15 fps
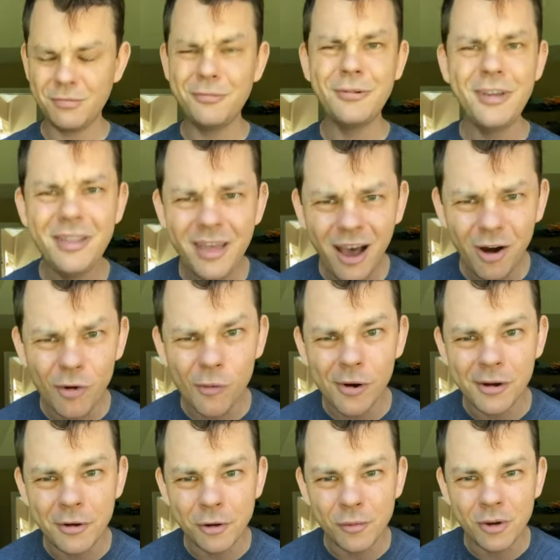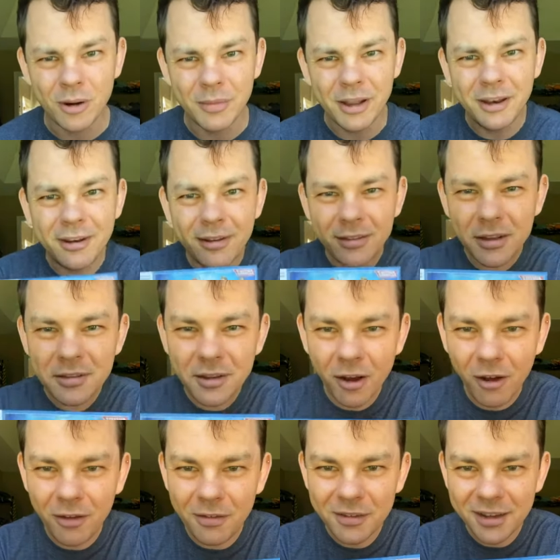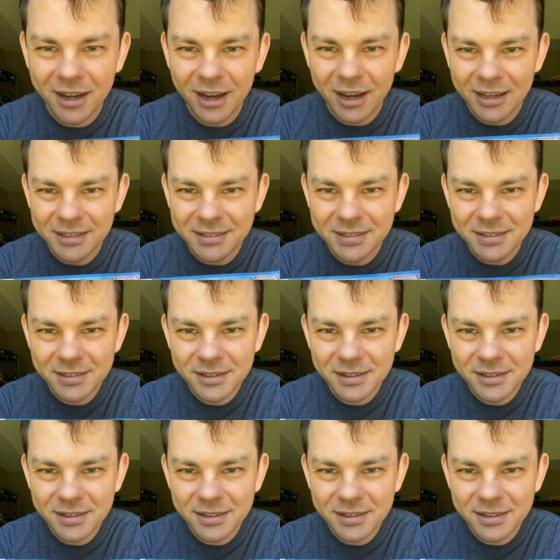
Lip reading: without Wonder Woman. It's all the guys.